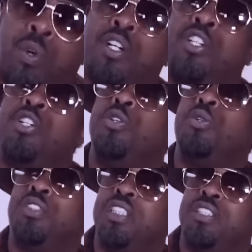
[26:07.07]
want to
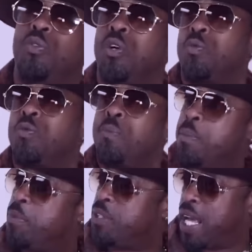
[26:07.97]
use you want to
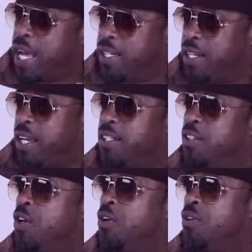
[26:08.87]
remember that like you
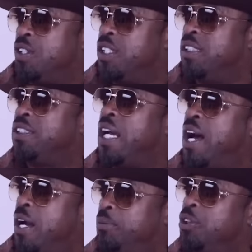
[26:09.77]
know right. good
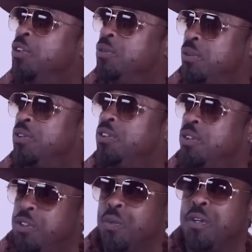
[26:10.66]
time don't
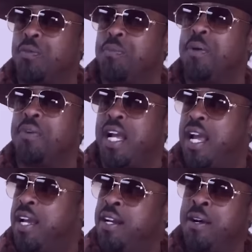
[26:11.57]
don't you want to remember
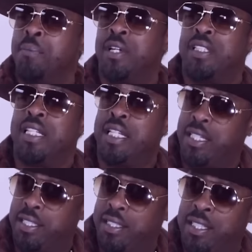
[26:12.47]
that but
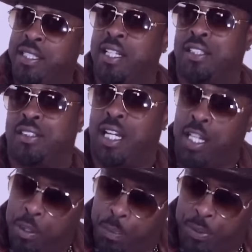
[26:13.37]
then there's
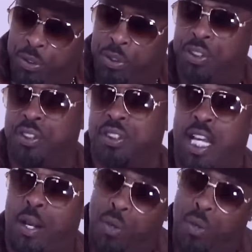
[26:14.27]
other producers that